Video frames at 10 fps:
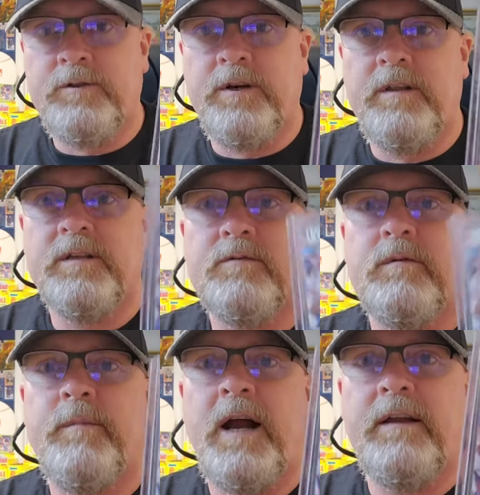Ultra. This
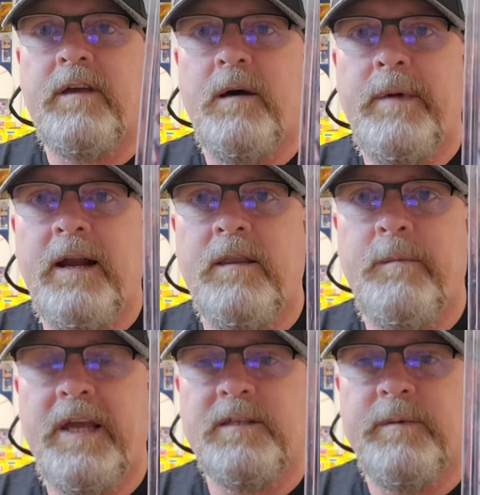one might have come out of the
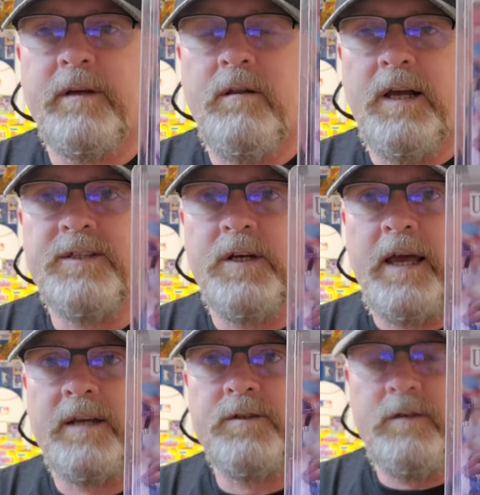basement collection,
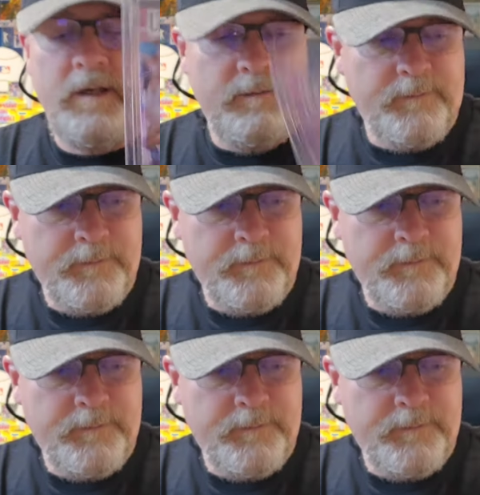actually.